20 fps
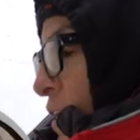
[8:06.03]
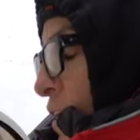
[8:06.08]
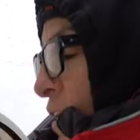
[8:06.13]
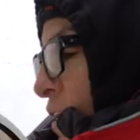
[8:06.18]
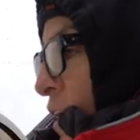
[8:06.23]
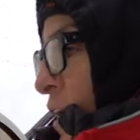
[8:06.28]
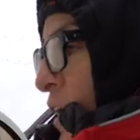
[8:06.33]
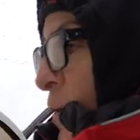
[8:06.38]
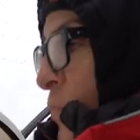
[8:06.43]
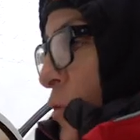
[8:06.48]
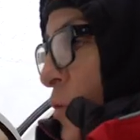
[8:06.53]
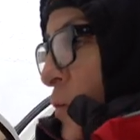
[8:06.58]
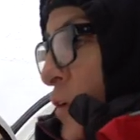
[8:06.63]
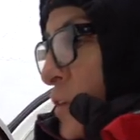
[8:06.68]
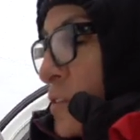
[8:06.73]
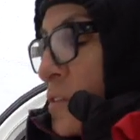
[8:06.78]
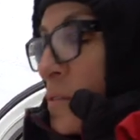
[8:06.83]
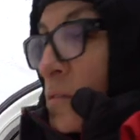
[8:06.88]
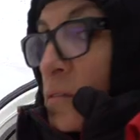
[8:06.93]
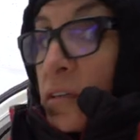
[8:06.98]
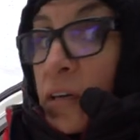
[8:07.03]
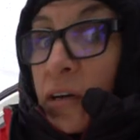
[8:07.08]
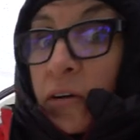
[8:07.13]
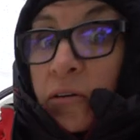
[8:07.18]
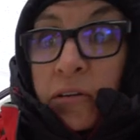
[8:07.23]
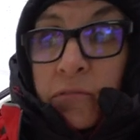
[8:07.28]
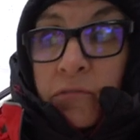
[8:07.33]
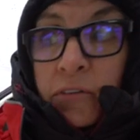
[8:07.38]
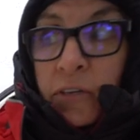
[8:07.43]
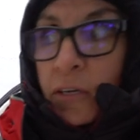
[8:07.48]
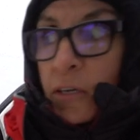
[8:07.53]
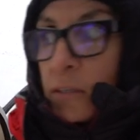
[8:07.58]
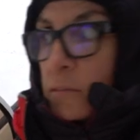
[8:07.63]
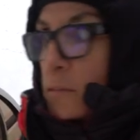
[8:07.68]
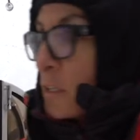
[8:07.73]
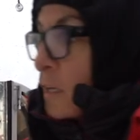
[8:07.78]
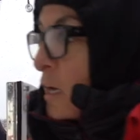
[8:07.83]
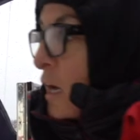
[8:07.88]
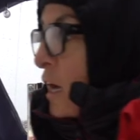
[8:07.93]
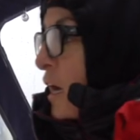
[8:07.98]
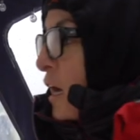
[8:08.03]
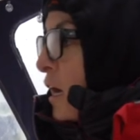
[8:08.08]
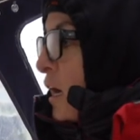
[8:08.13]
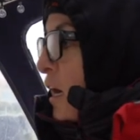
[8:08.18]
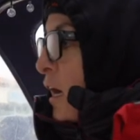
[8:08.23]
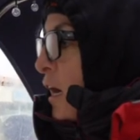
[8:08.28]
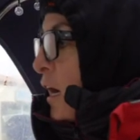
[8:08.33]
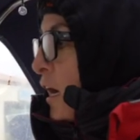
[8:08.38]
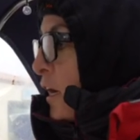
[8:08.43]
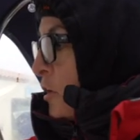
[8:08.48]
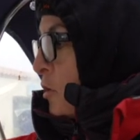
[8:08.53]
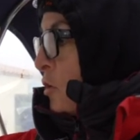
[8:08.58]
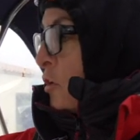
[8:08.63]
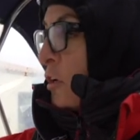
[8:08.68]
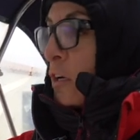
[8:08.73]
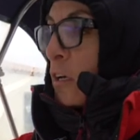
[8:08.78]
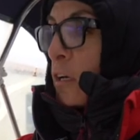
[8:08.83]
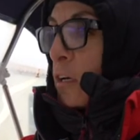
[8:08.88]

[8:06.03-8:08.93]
Driving a boat and figuring out a passage plan